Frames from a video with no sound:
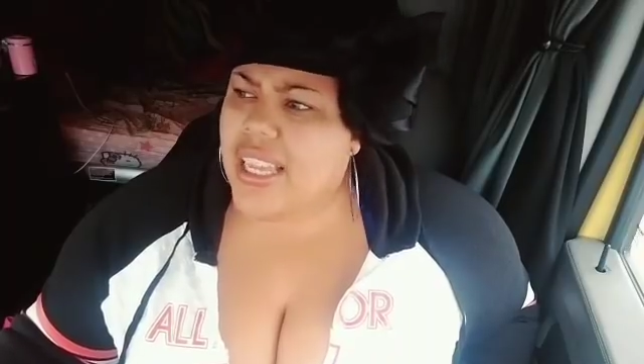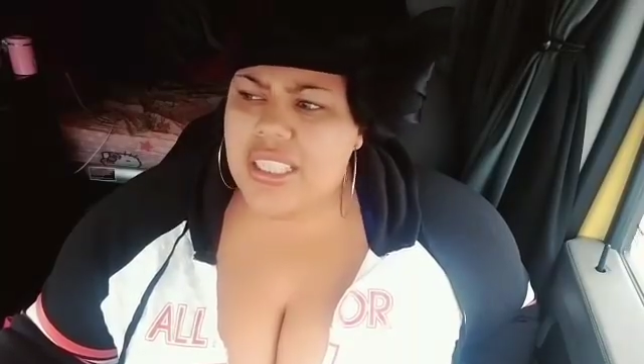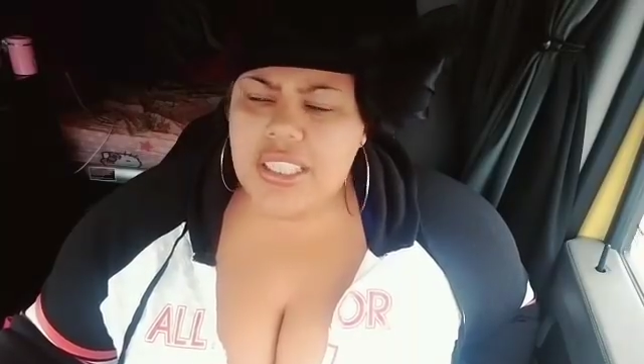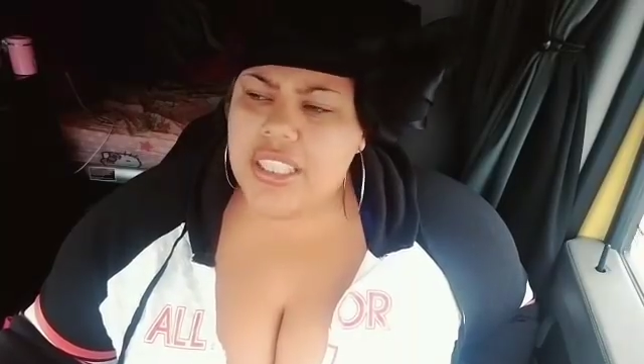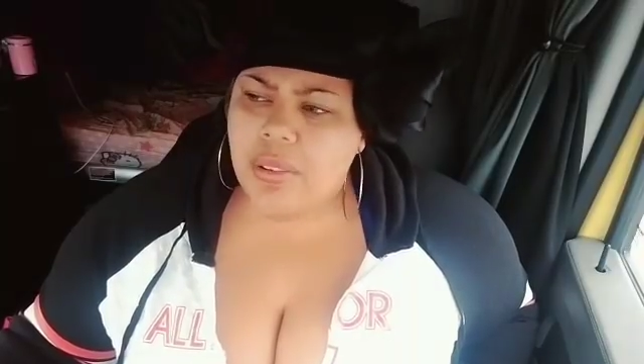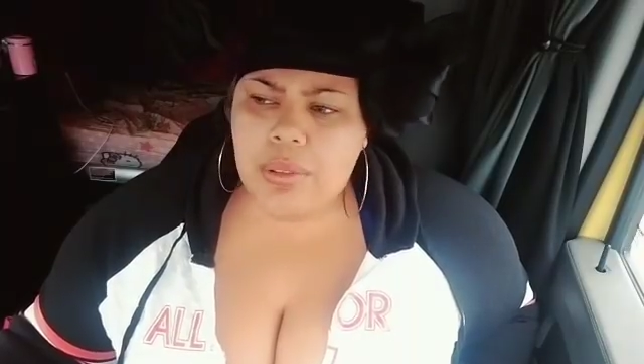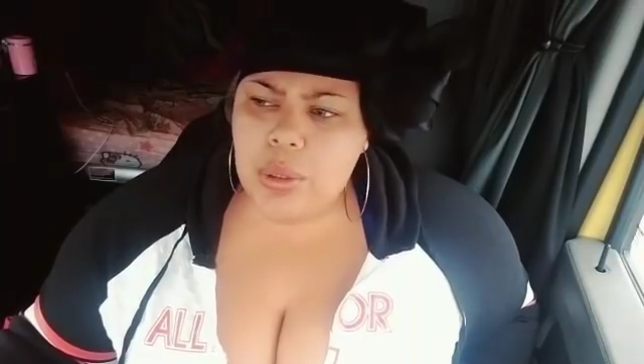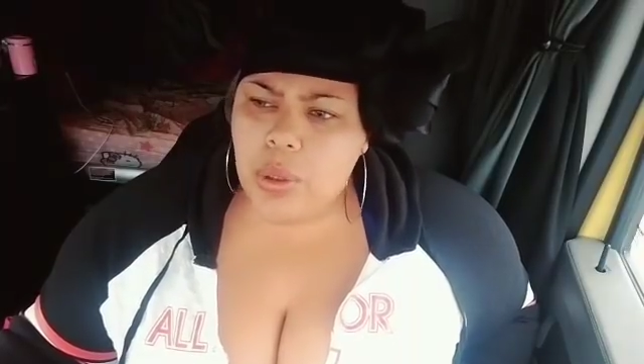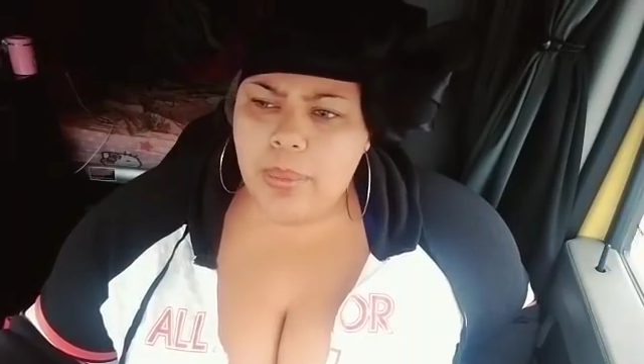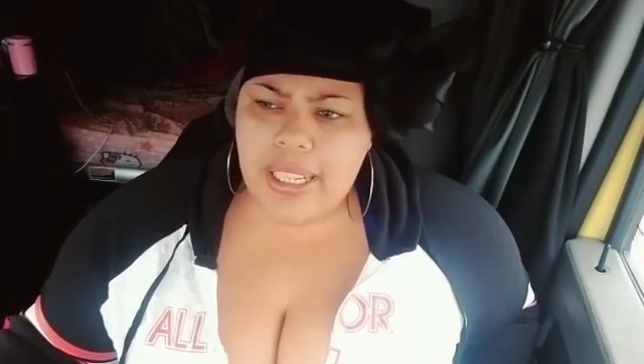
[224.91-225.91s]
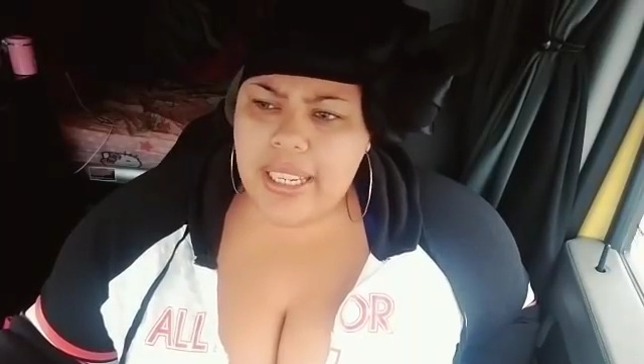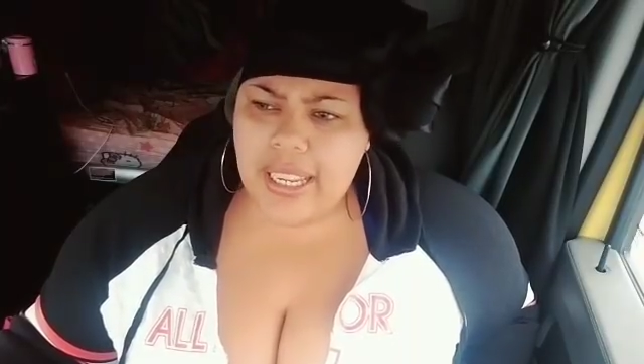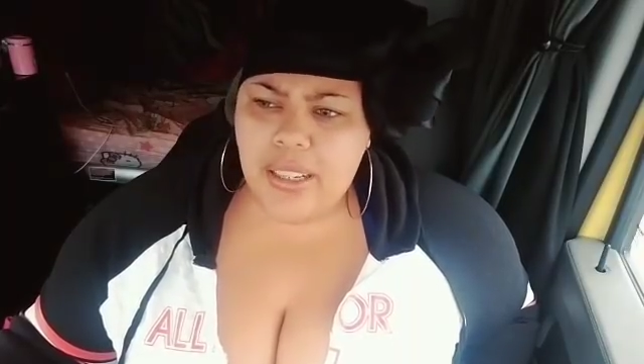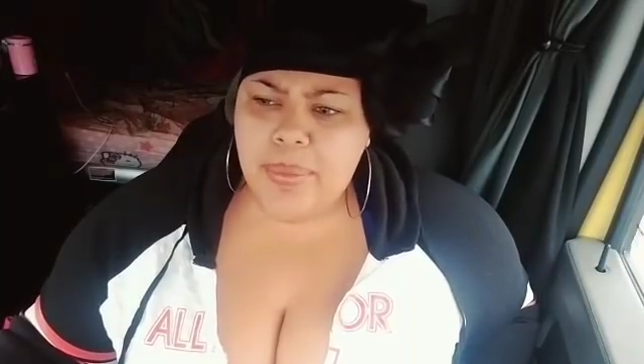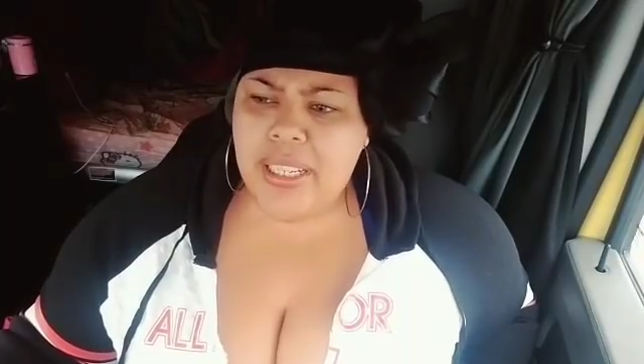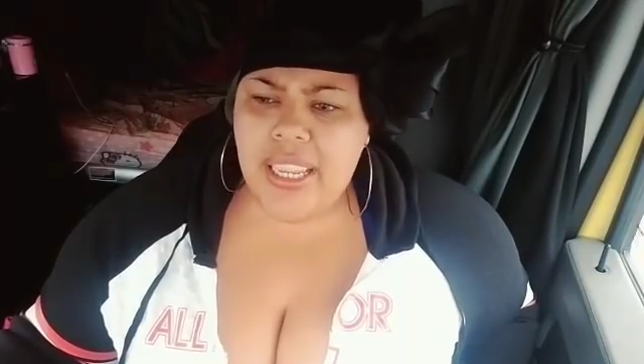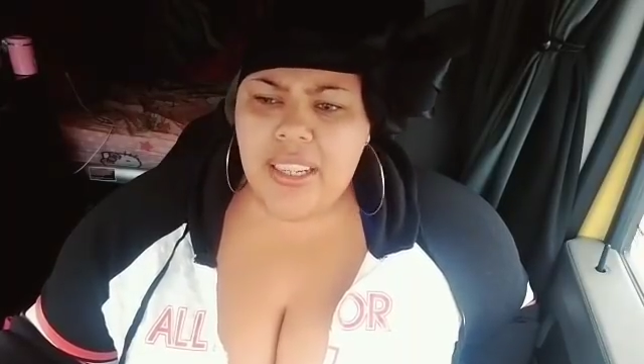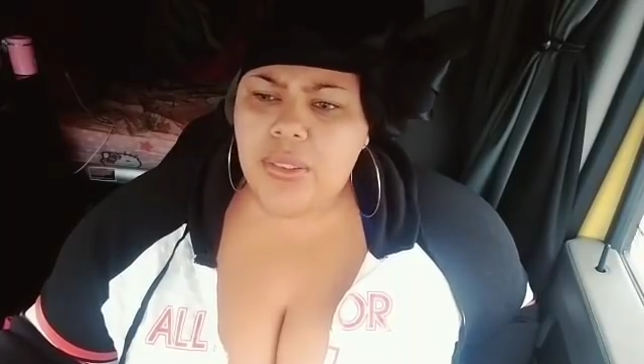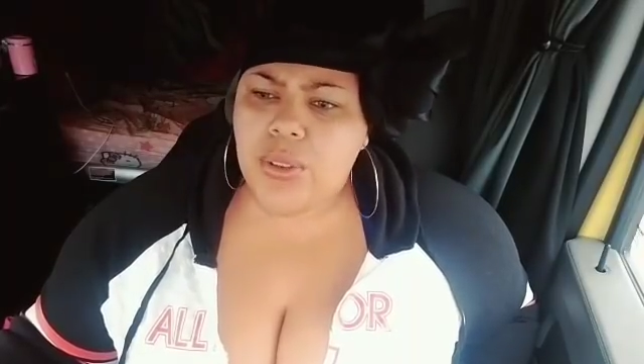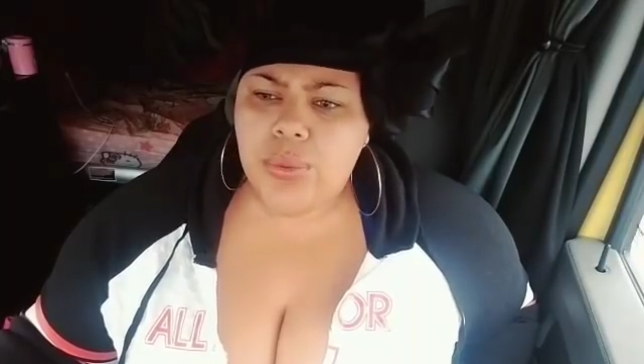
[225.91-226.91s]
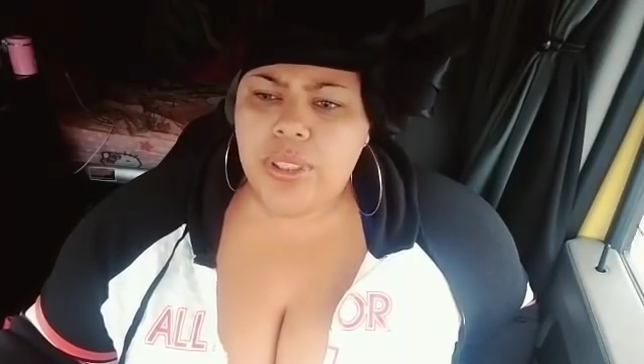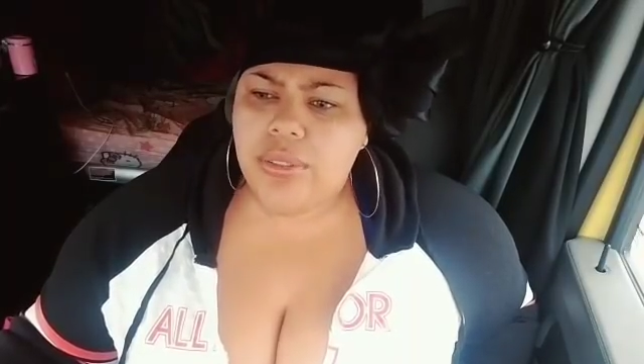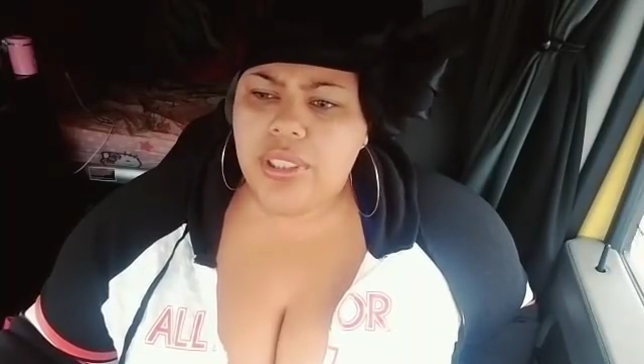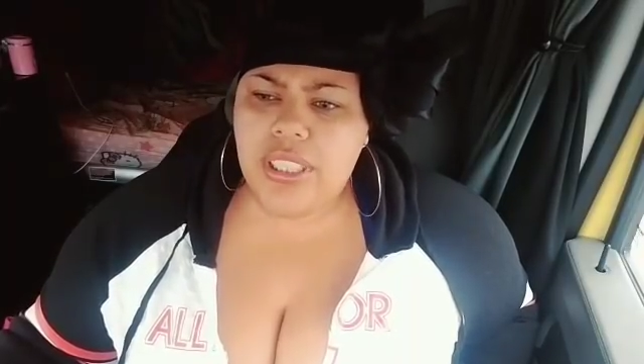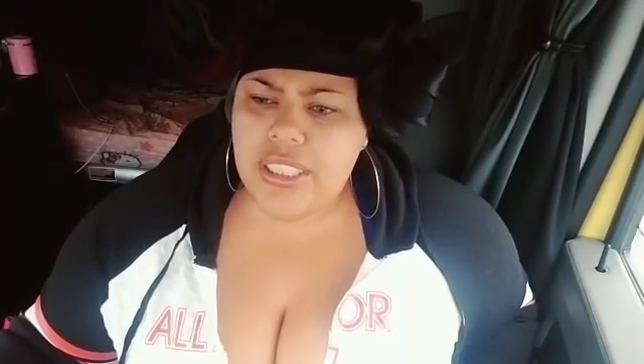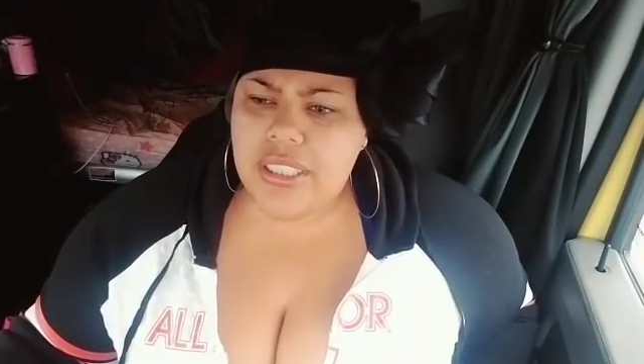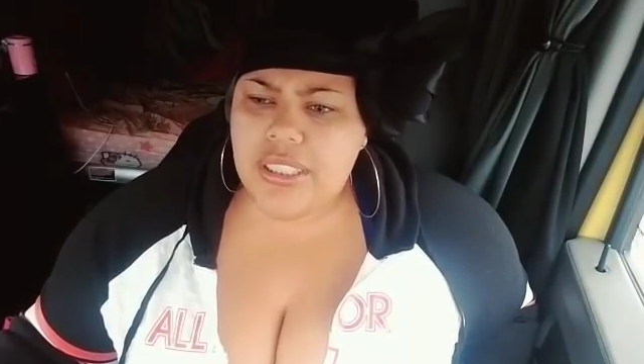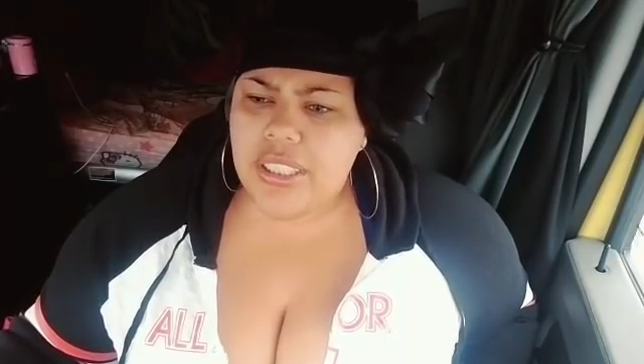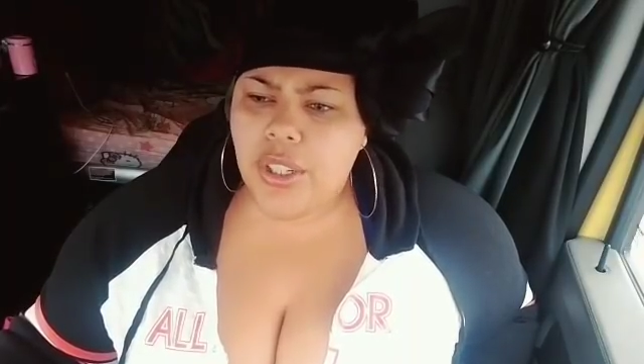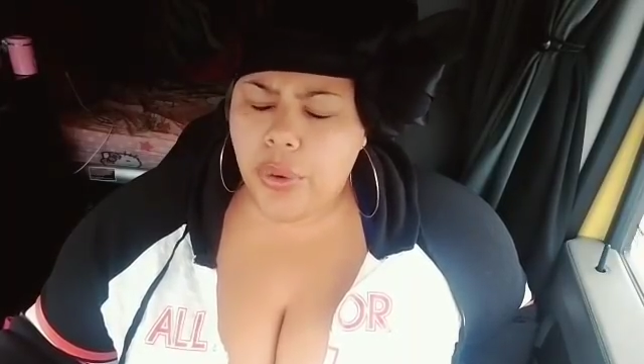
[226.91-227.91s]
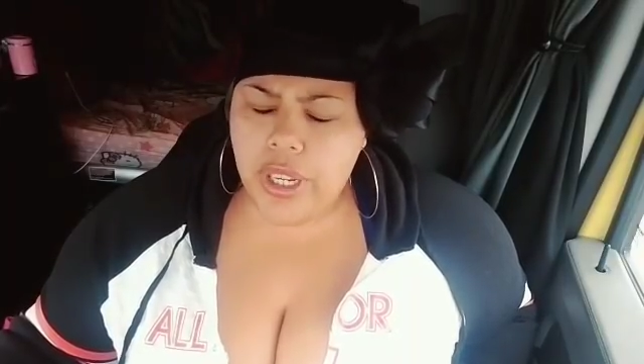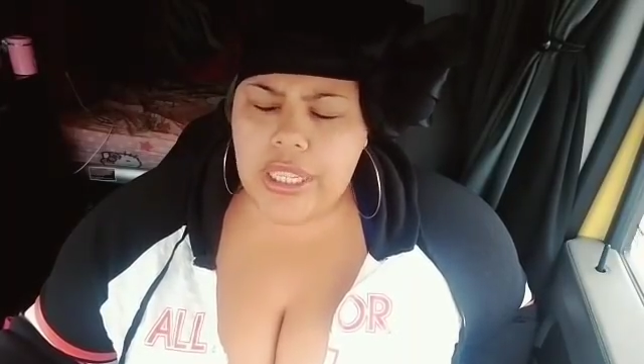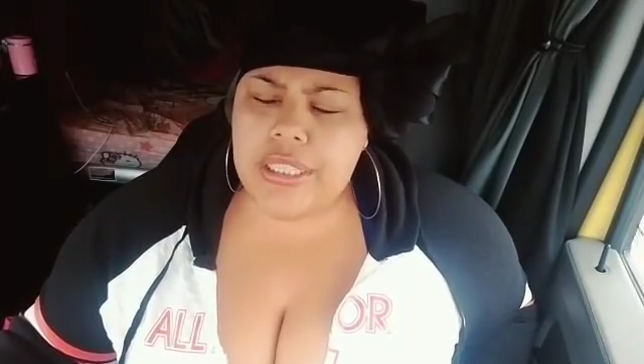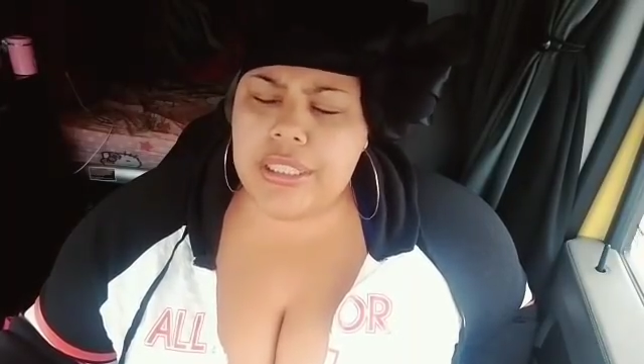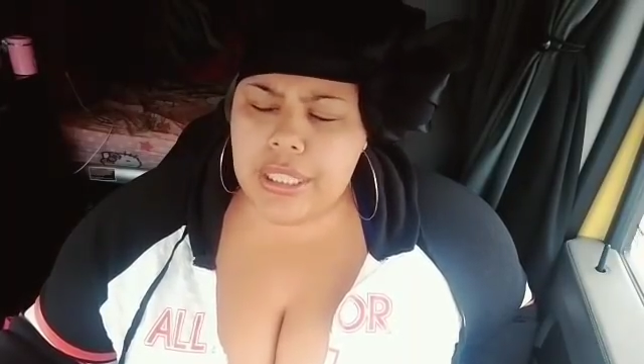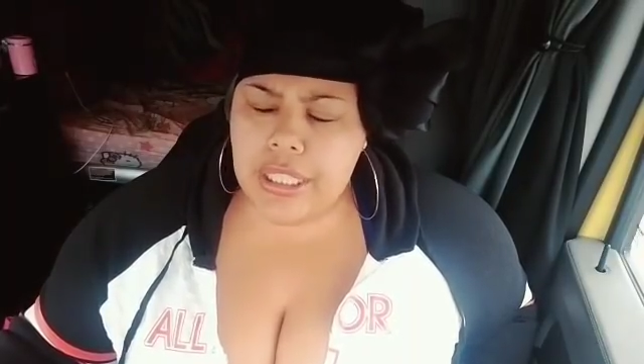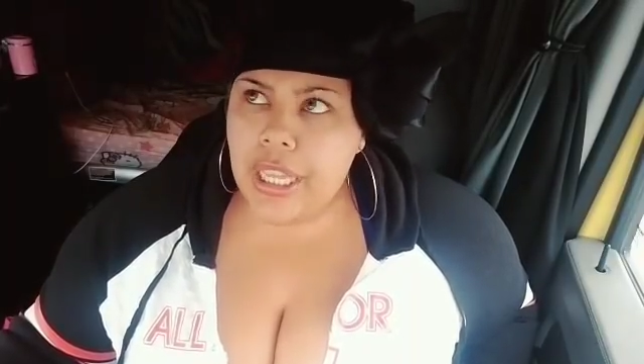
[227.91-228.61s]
She never told my dad, and my dad was really religious and crazy